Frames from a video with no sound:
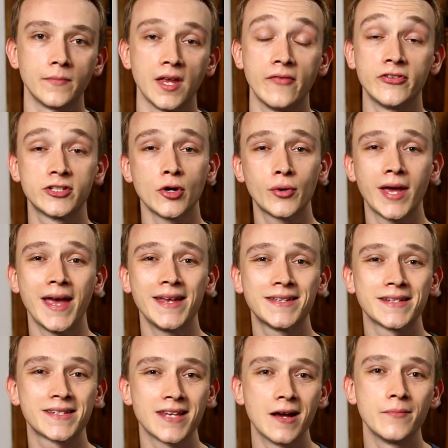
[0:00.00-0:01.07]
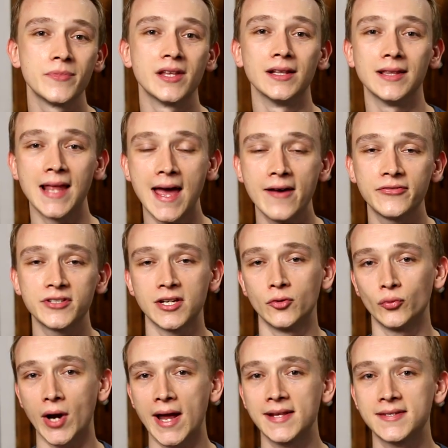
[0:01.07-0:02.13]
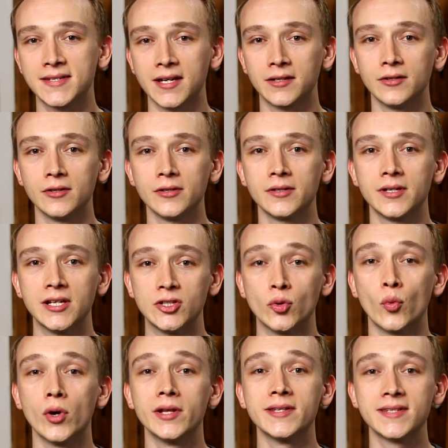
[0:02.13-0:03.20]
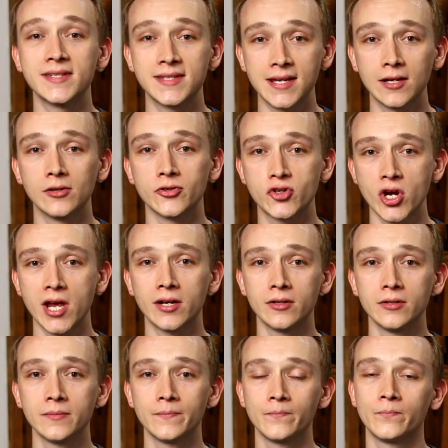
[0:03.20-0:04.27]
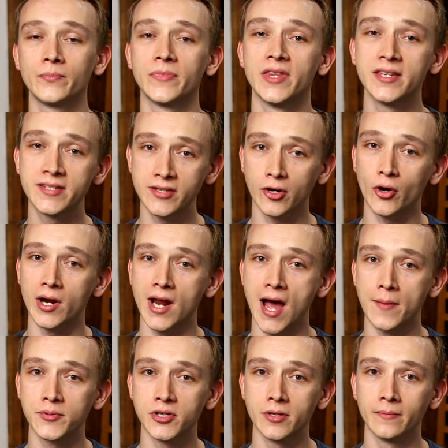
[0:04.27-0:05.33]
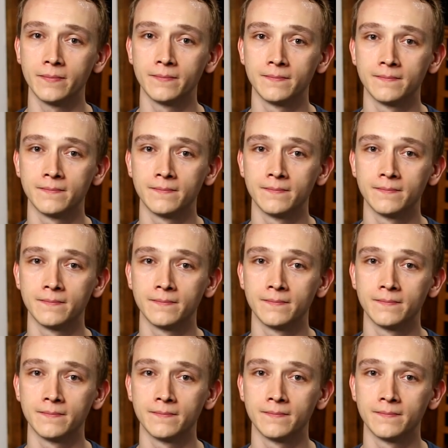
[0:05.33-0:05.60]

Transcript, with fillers: If it's okay to sum the left and right signal into one single channel, this is a great option.